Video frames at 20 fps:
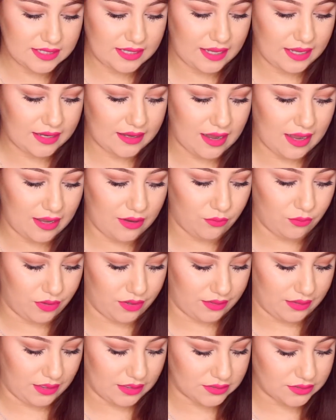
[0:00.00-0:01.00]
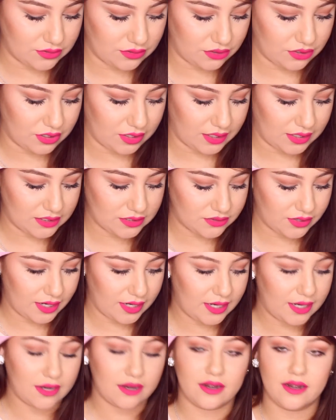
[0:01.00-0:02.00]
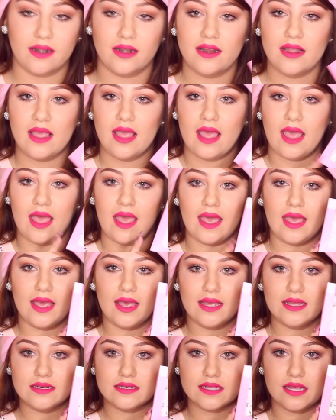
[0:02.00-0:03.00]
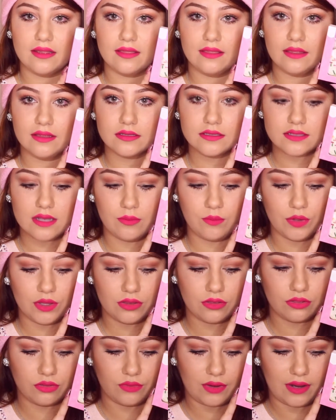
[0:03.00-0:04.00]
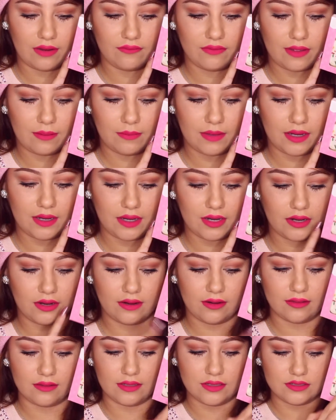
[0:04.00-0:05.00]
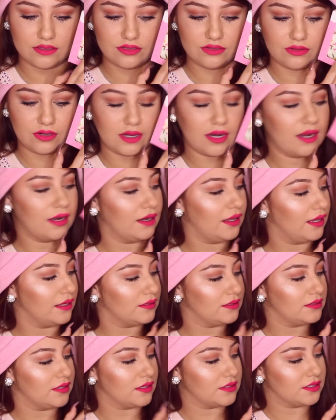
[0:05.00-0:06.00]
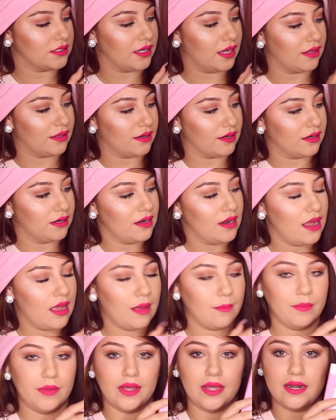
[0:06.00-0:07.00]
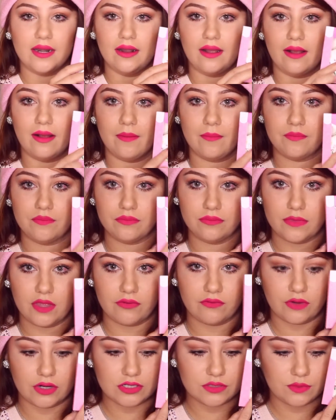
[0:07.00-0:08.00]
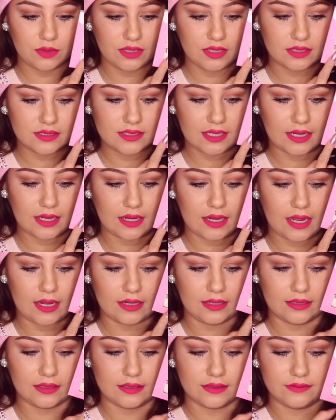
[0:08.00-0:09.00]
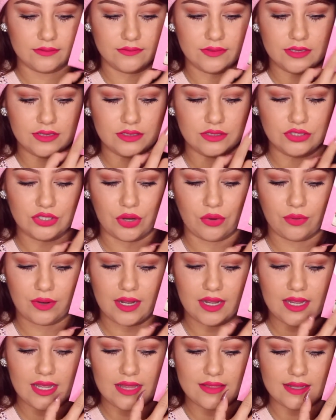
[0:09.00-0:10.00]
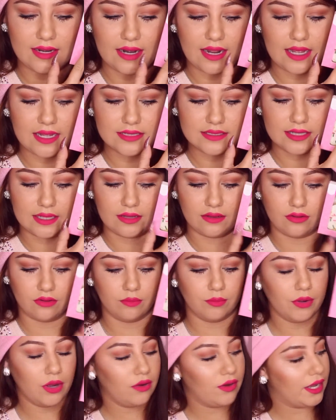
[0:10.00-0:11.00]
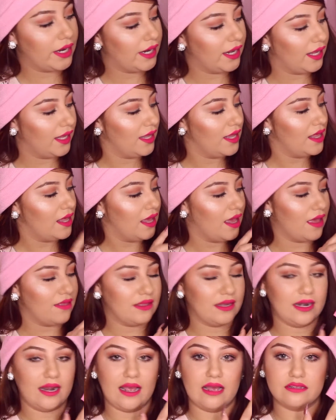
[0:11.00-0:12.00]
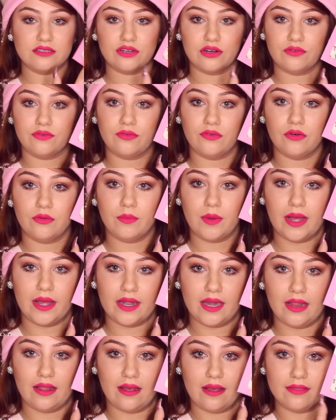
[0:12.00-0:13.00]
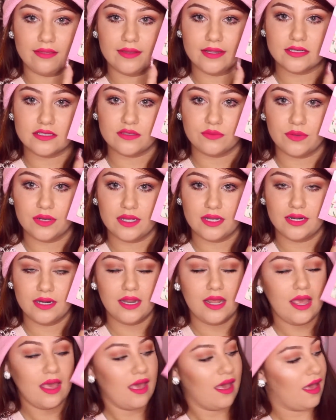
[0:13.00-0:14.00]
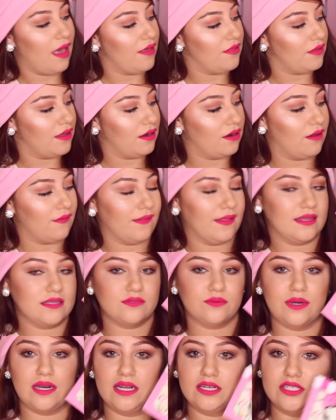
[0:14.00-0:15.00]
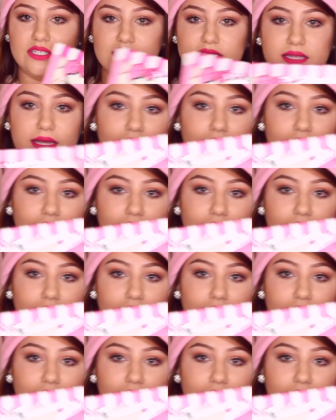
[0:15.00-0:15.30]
thing I got were these little cookies right here, and these come with three of them in here, and these two are kind of like stuck together, but um, the first one looks like a kind of donut, and then it has like a little bow on it, and then it has her full body on this one, and then on this one it's just